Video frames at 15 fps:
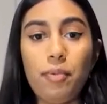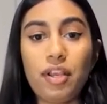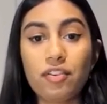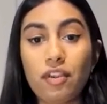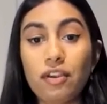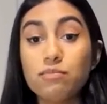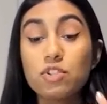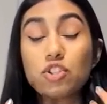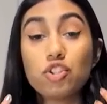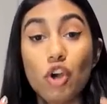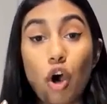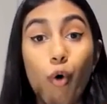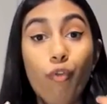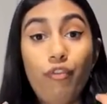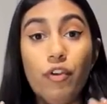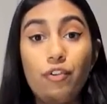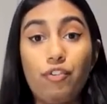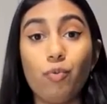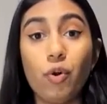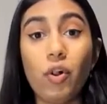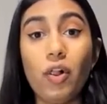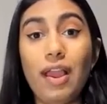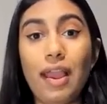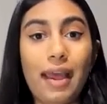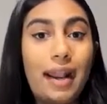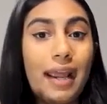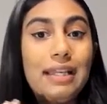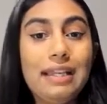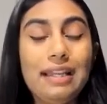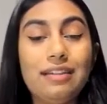because I'm so visual and
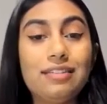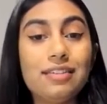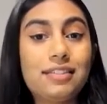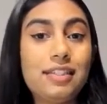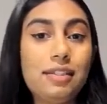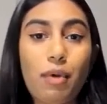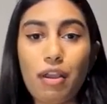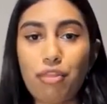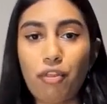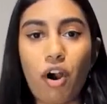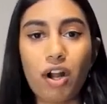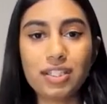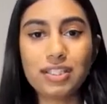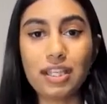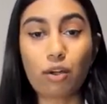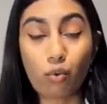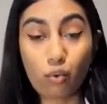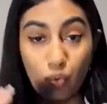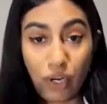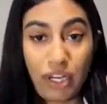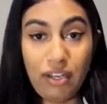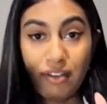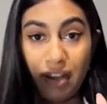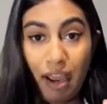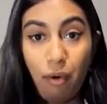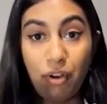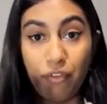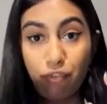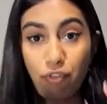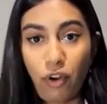I need to see my thoughts written down
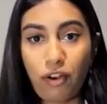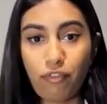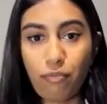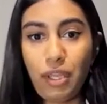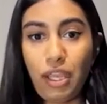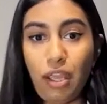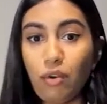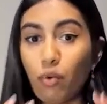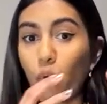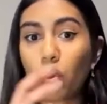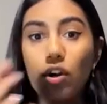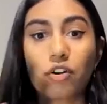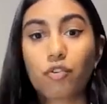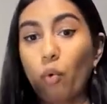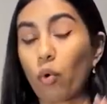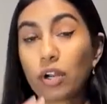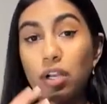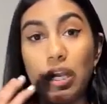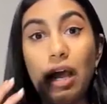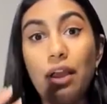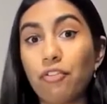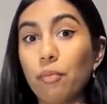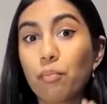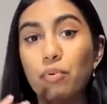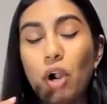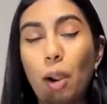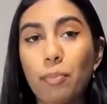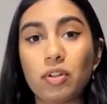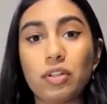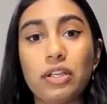in front of me in order to organize them
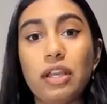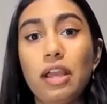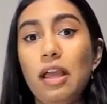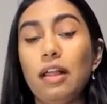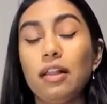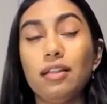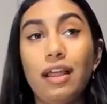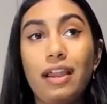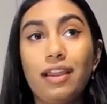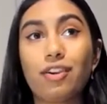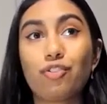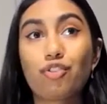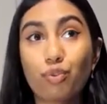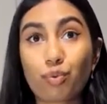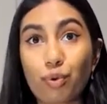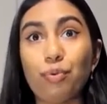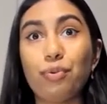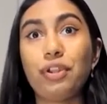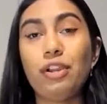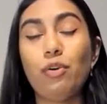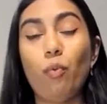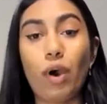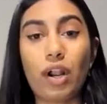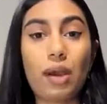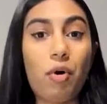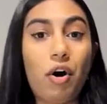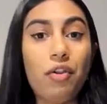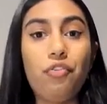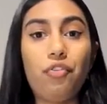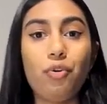properly. Truly, when I'm
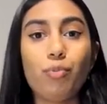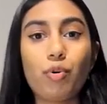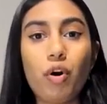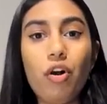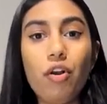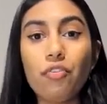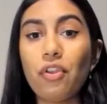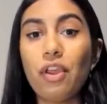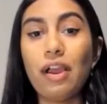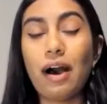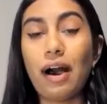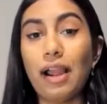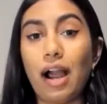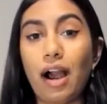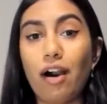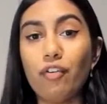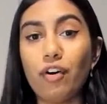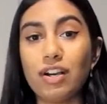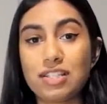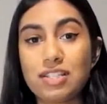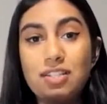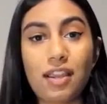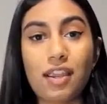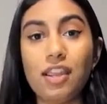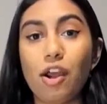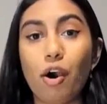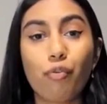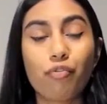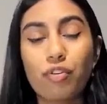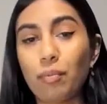on Zoom calls, I have a sticky
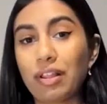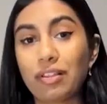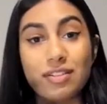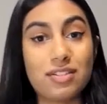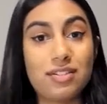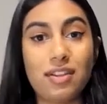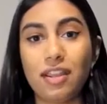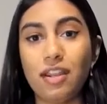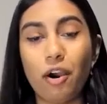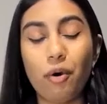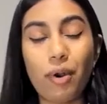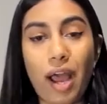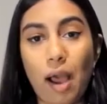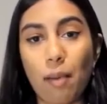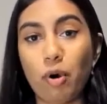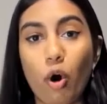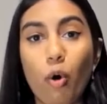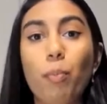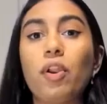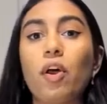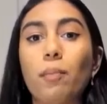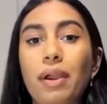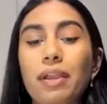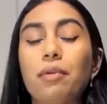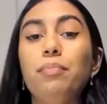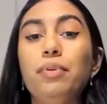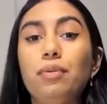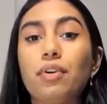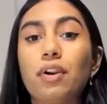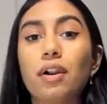note from the sticky note app open on my
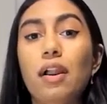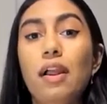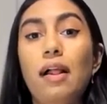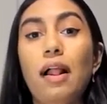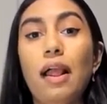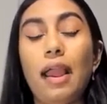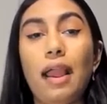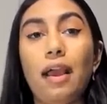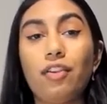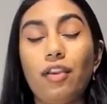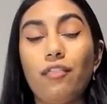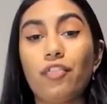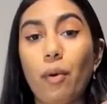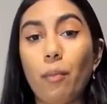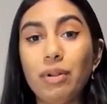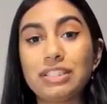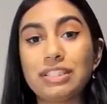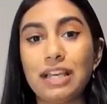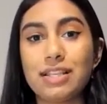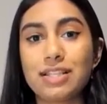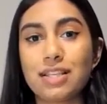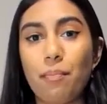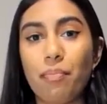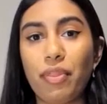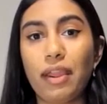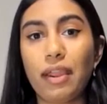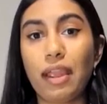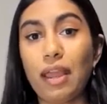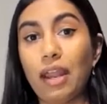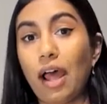computer, and if someone says
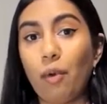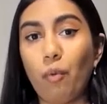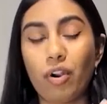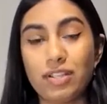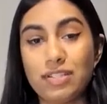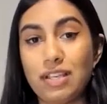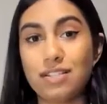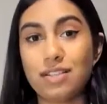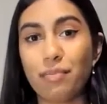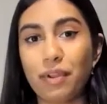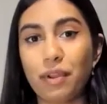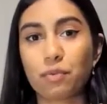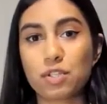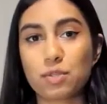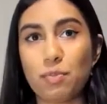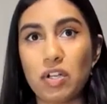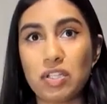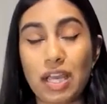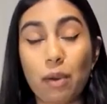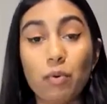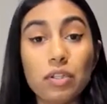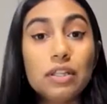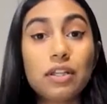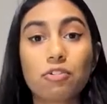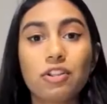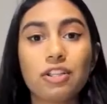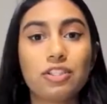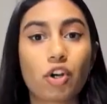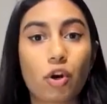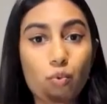something and I want to say something in response, I will
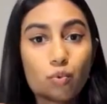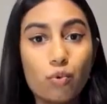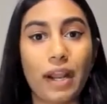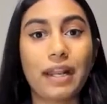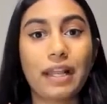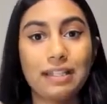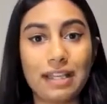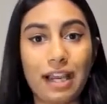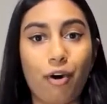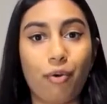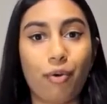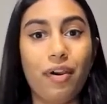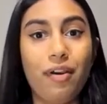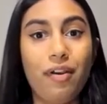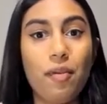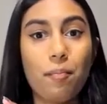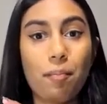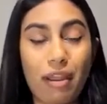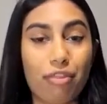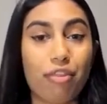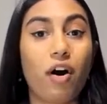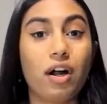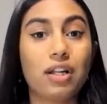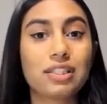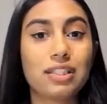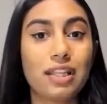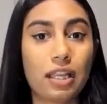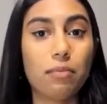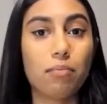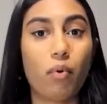literally start writing down my thoughts
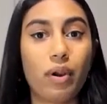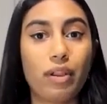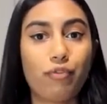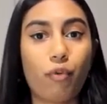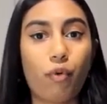in point